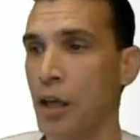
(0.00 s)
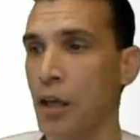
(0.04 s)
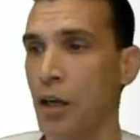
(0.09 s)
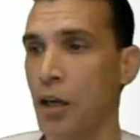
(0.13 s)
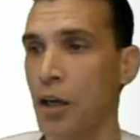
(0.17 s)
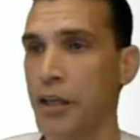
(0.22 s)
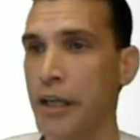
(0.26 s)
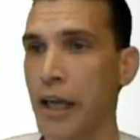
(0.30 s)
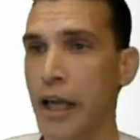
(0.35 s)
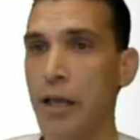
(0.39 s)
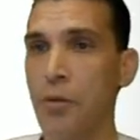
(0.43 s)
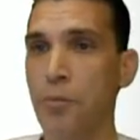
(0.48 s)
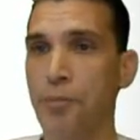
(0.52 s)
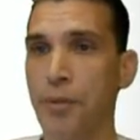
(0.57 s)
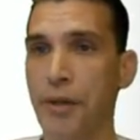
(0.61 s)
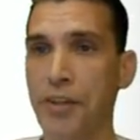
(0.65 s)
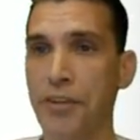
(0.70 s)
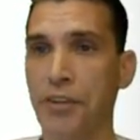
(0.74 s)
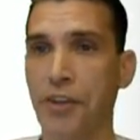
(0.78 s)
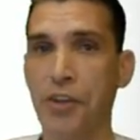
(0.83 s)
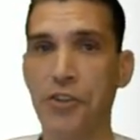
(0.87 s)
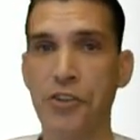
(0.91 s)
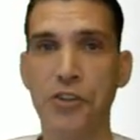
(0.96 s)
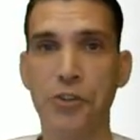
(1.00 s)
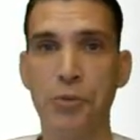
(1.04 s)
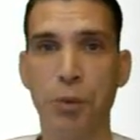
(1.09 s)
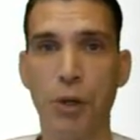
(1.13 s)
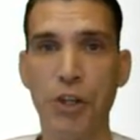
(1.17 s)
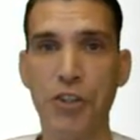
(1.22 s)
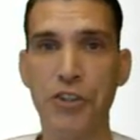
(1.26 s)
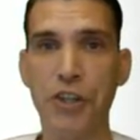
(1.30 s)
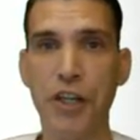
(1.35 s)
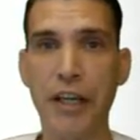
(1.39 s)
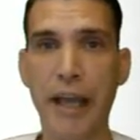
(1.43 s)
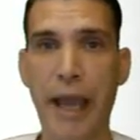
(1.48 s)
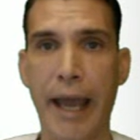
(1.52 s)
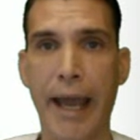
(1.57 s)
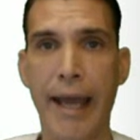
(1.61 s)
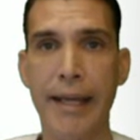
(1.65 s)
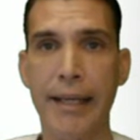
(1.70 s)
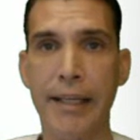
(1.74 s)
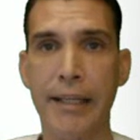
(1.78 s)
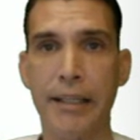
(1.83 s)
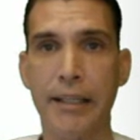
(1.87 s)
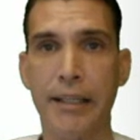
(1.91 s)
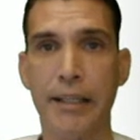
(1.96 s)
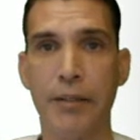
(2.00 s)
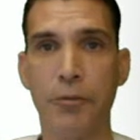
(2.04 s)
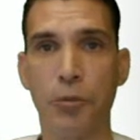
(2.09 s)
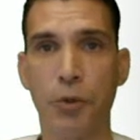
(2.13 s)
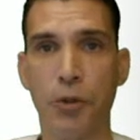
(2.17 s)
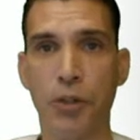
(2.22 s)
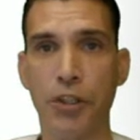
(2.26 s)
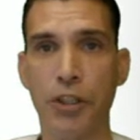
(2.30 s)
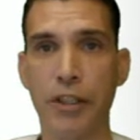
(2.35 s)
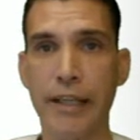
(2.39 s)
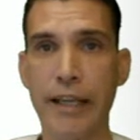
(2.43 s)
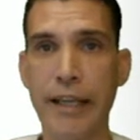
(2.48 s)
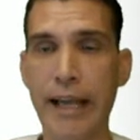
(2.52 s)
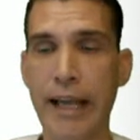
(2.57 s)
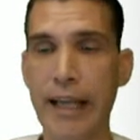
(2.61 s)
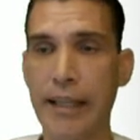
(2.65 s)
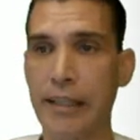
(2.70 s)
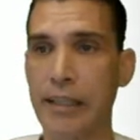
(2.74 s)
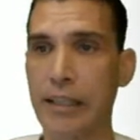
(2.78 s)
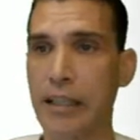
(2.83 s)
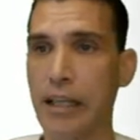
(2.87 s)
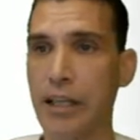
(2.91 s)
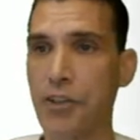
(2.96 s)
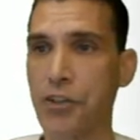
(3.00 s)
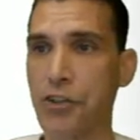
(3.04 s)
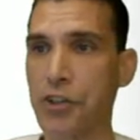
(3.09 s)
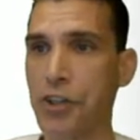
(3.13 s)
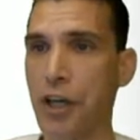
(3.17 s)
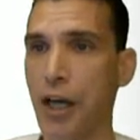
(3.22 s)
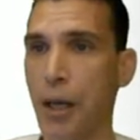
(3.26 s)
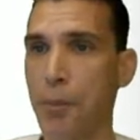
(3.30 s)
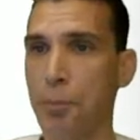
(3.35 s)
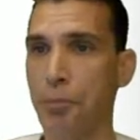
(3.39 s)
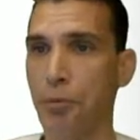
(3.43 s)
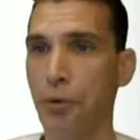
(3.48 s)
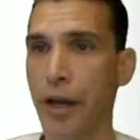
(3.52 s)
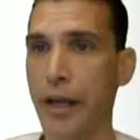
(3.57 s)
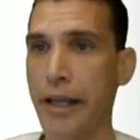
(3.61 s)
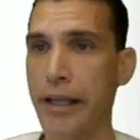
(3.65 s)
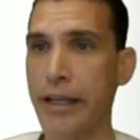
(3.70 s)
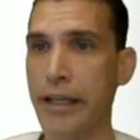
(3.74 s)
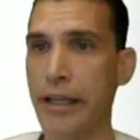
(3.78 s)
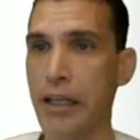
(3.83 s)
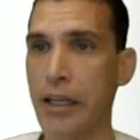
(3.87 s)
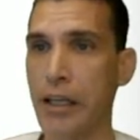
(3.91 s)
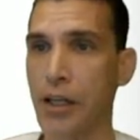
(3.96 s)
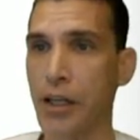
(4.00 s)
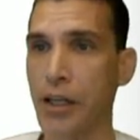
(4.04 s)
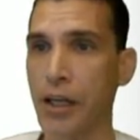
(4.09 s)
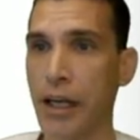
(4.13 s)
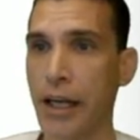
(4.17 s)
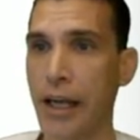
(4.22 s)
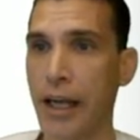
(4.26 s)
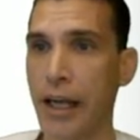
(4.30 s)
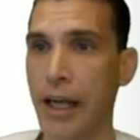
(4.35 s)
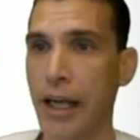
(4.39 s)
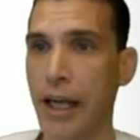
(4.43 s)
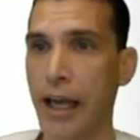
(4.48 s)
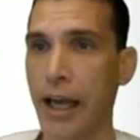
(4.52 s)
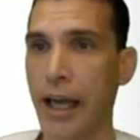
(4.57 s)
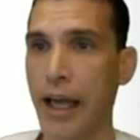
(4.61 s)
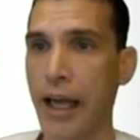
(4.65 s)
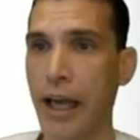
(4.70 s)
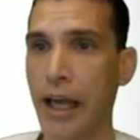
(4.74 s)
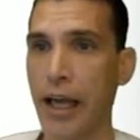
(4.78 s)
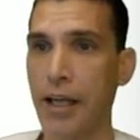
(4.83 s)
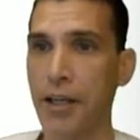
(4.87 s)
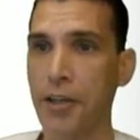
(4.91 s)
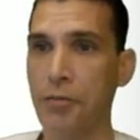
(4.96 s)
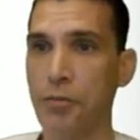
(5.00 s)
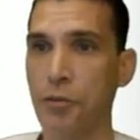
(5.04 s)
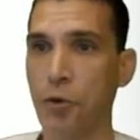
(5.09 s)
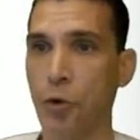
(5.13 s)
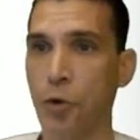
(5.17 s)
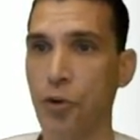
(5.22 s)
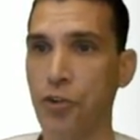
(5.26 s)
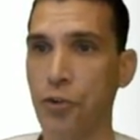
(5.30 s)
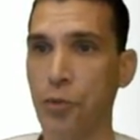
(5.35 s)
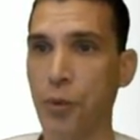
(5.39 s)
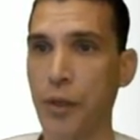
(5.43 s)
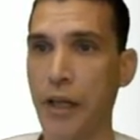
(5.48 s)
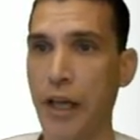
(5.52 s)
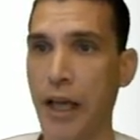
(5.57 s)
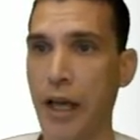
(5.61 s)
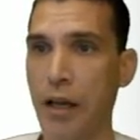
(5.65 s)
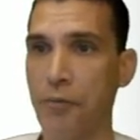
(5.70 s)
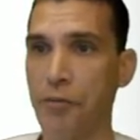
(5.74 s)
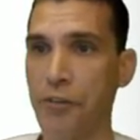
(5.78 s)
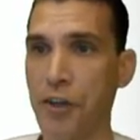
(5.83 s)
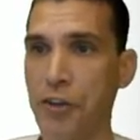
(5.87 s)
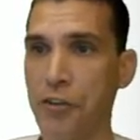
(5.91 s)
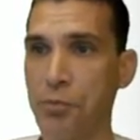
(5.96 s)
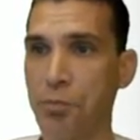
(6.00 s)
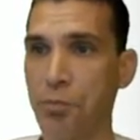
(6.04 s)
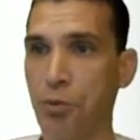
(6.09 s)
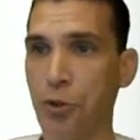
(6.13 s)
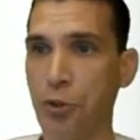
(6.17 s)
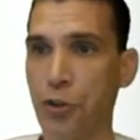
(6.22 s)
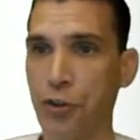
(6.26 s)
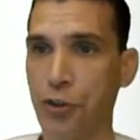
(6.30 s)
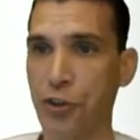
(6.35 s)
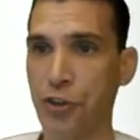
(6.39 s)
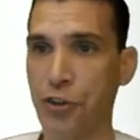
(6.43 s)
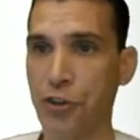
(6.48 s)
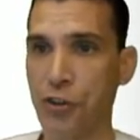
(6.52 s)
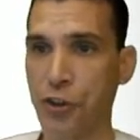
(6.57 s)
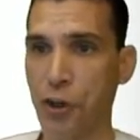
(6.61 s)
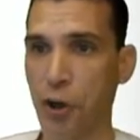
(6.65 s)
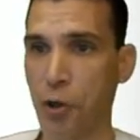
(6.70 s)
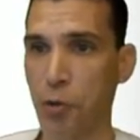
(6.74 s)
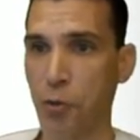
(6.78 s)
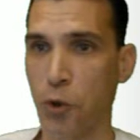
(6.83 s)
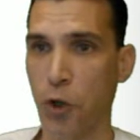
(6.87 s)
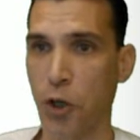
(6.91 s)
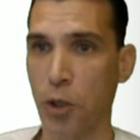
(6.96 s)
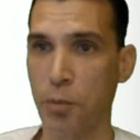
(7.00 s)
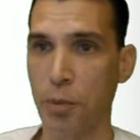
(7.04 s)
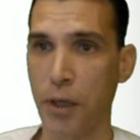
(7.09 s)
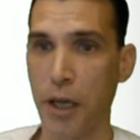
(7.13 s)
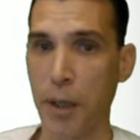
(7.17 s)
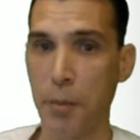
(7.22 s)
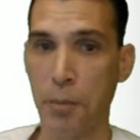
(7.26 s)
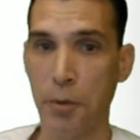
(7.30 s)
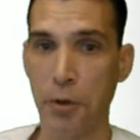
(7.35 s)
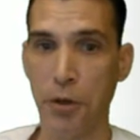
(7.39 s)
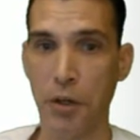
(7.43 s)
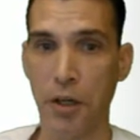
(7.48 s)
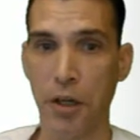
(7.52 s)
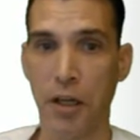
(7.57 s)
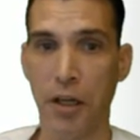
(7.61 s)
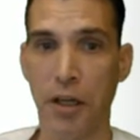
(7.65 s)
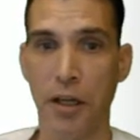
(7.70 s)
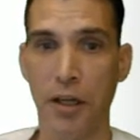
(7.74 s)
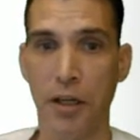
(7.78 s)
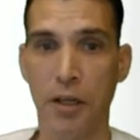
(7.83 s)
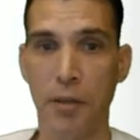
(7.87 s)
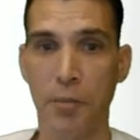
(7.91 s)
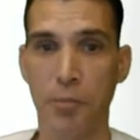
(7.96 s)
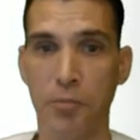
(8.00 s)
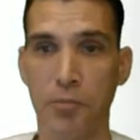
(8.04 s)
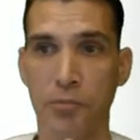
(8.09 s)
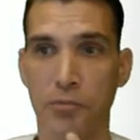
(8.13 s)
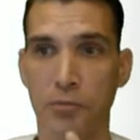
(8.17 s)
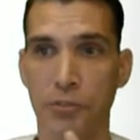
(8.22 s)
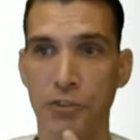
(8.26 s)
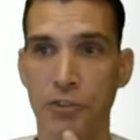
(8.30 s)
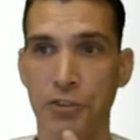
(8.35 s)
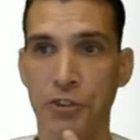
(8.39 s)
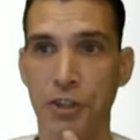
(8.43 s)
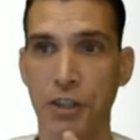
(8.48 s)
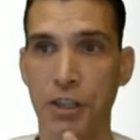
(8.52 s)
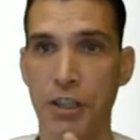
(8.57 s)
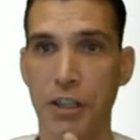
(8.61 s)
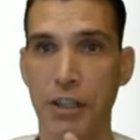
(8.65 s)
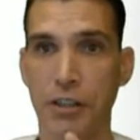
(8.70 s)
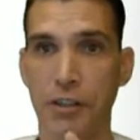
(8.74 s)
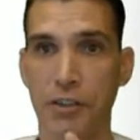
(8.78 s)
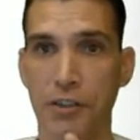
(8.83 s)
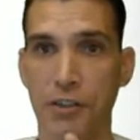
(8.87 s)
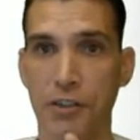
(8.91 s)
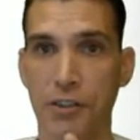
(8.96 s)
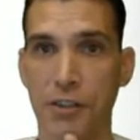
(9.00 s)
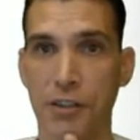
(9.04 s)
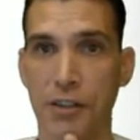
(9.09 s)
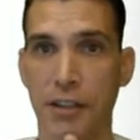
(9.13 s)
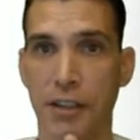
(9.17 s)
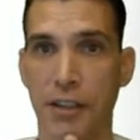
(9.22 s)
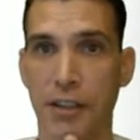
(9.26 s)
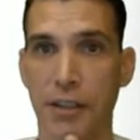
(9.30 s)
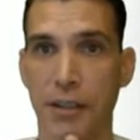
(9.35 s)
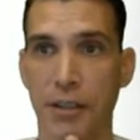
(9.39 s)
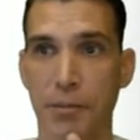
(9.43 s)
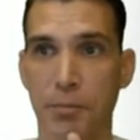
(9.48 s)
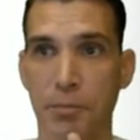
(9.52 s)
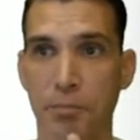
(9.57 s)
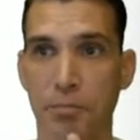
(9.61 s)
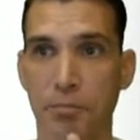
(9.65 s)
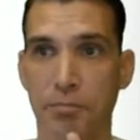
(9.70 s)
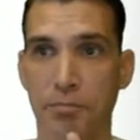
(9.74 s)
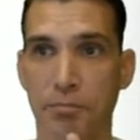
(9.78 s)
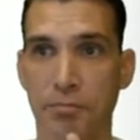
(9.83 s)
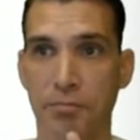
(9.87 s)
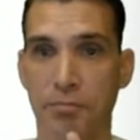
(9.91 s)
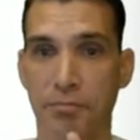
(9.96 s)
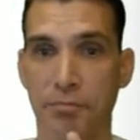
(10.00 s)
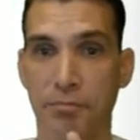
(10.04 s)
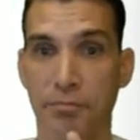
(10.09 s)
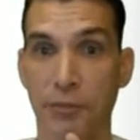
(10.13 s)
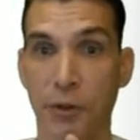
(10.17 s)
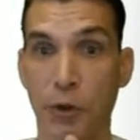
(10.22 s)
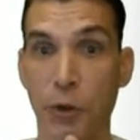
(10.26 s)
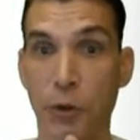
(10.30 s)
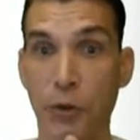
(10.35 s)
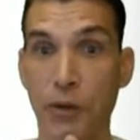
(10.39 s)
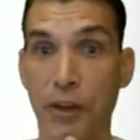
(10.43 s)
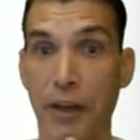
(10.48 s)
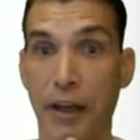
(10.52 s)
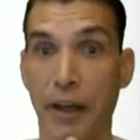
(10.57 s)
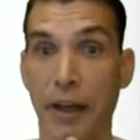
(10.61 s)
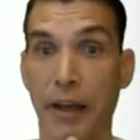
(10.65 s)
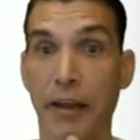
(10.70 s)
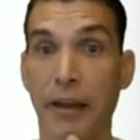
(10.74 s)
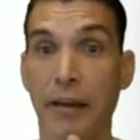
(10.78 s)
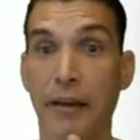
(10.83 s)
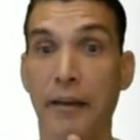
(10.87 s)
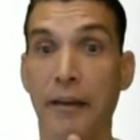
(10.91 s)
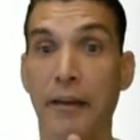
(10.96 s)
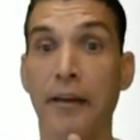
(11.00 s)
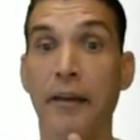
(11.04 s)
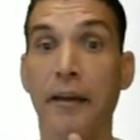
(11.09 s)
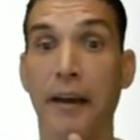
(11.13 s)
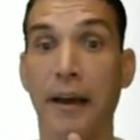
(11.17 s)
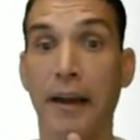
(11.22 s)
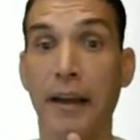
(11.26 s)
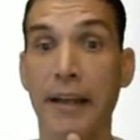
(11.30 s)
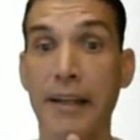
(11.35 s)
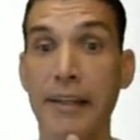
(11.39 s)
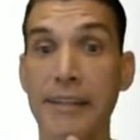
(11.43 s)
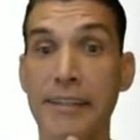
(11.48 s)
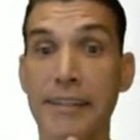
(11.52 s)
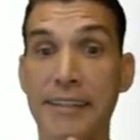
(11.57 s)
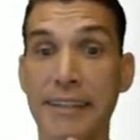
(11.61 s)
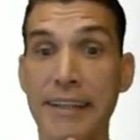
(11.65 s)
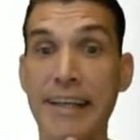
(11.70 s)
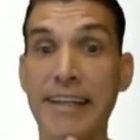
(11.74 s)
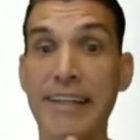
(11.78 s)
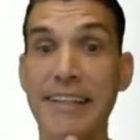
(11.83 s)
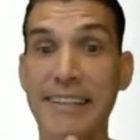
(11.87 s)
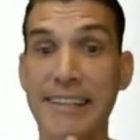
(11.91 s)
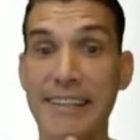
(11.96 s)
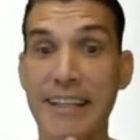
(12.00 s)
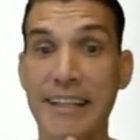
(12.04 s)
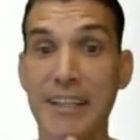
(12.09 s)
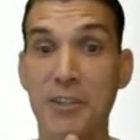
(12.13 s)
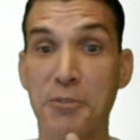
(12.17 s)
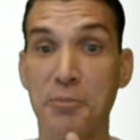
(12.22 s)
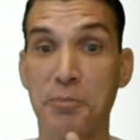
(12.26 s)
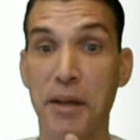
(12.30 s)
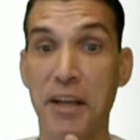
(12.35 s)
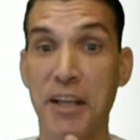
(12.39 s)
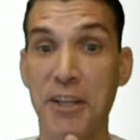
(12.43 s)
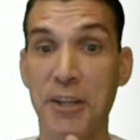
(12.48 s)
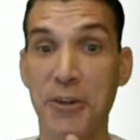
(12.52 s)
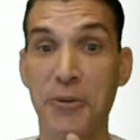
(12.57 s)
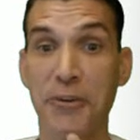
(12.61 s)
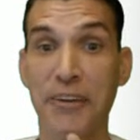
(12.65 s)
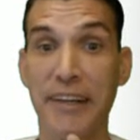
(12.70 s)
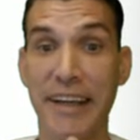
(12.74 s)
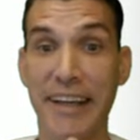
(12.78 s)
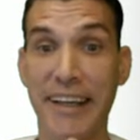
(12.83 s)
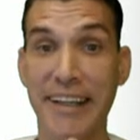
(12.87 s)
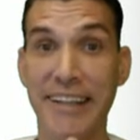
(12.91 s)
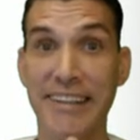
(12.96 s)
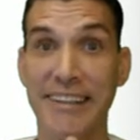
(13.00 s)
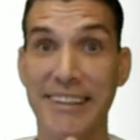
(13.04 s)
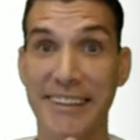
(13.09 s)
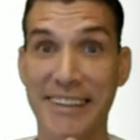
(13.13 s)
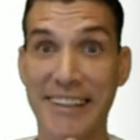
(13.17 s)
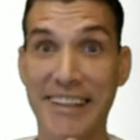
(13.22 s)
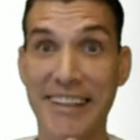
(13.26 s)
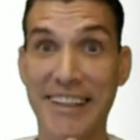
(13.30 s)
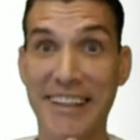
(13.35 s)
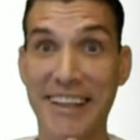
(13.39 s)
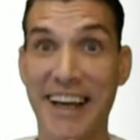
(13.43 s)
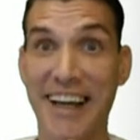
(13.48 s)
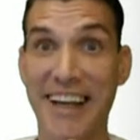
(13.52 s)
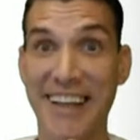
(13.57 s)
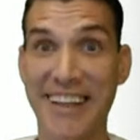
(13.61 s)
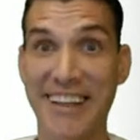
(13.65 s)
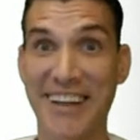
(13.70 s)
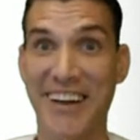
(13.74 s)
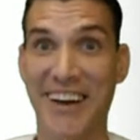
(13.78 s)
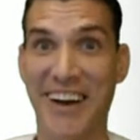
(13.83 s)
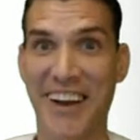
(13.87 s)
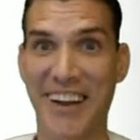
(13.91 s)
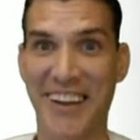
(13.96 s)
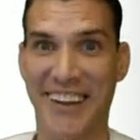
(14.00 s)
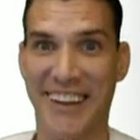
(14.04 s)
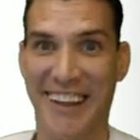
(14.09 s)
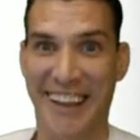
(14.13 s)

Okay, but this is what you get. We're looking at the desktop right here. And of course, we have this push to start wallpaper. Um, geez. Um, okay. I can see it says menu and I can see the icon